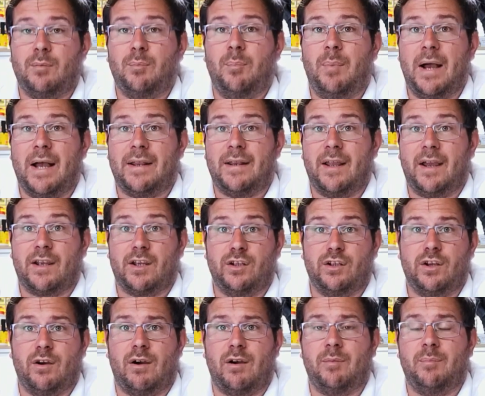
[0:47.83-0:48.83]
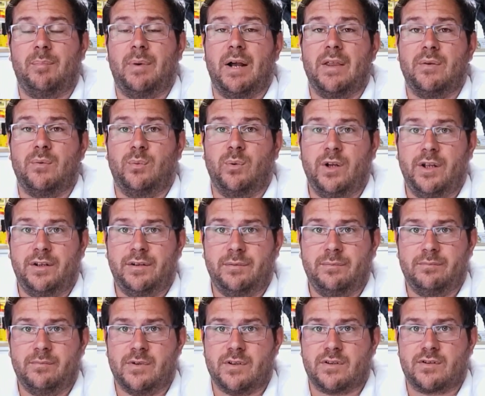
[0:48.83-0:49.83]
But I can go out and buy the wood,
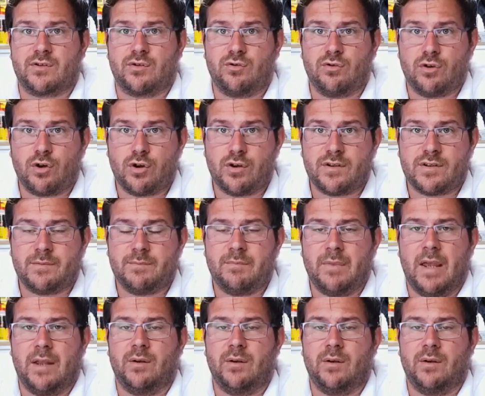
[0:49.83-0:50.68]
the screws,